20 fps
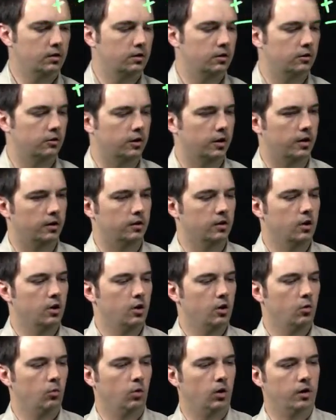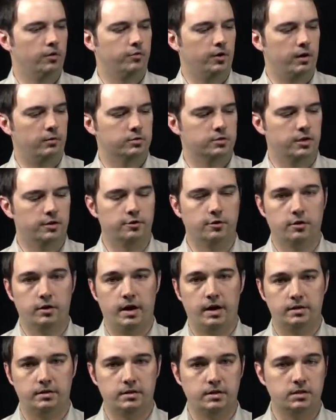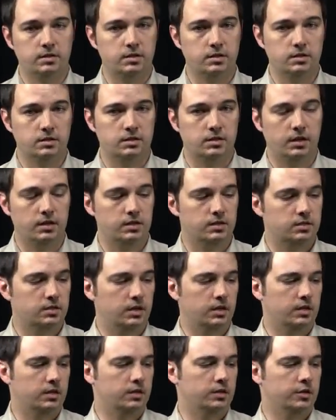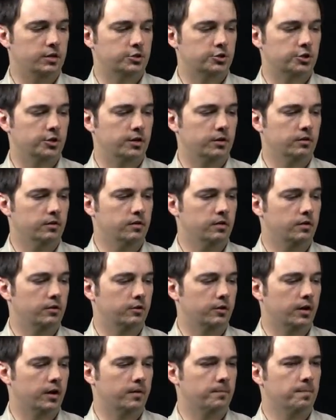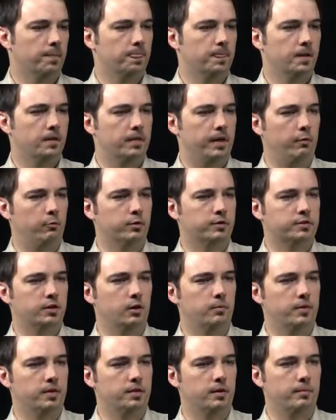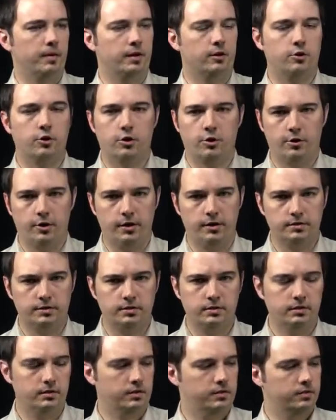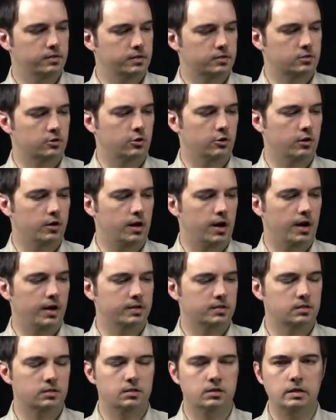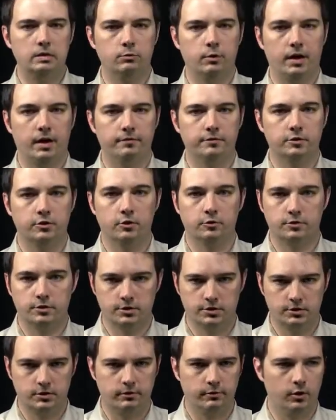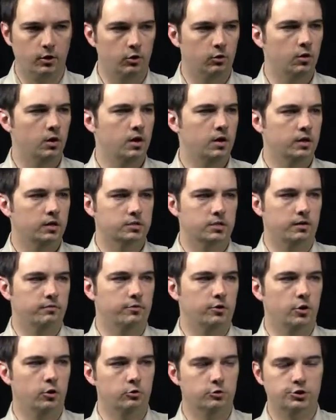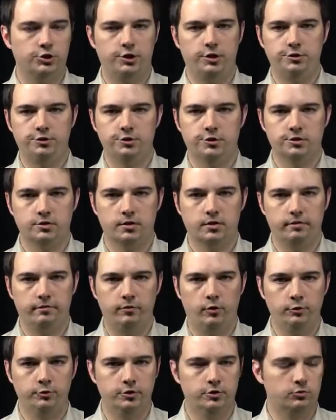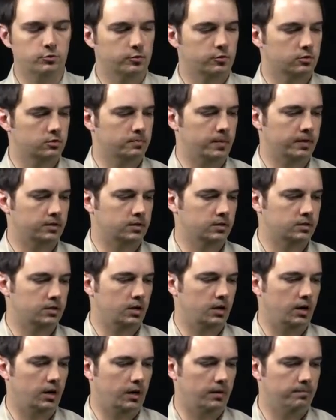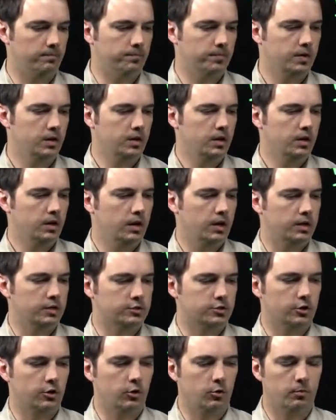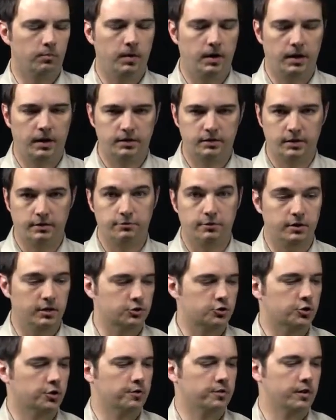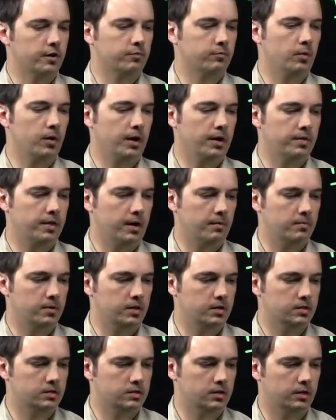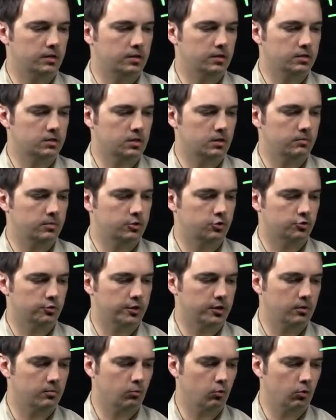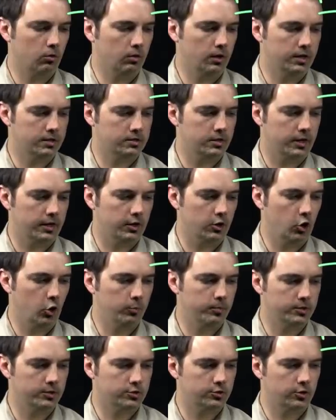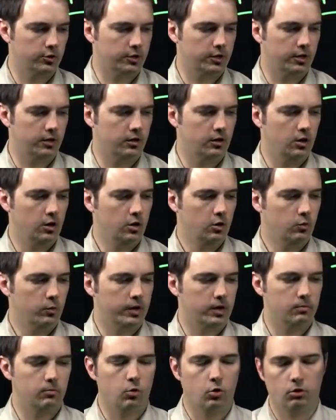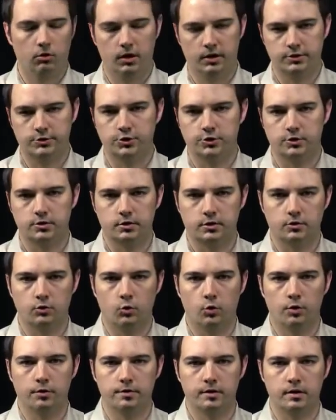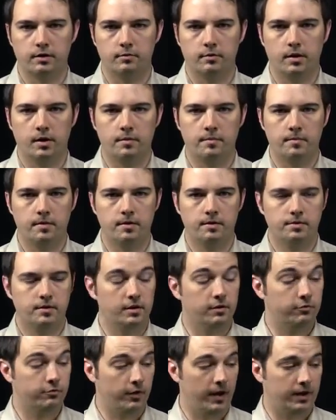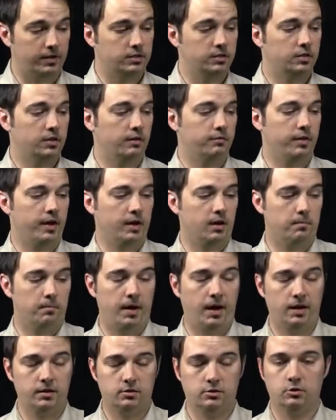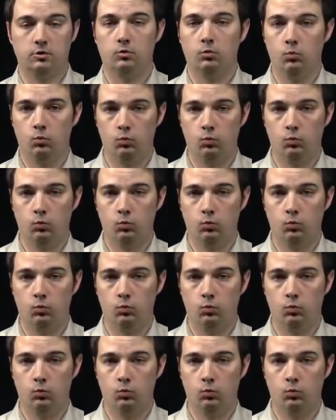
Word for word: okay, well, if I was under a DC steady state condition, okay, that would tell me that my current, this current IC would have to go to zero because I have no changes in the voltage with respect to time. And so by definition, therefore, that means that this can be treated more or less like an open circuit. We can more or less just ignore the, uh, the effect of that capacitor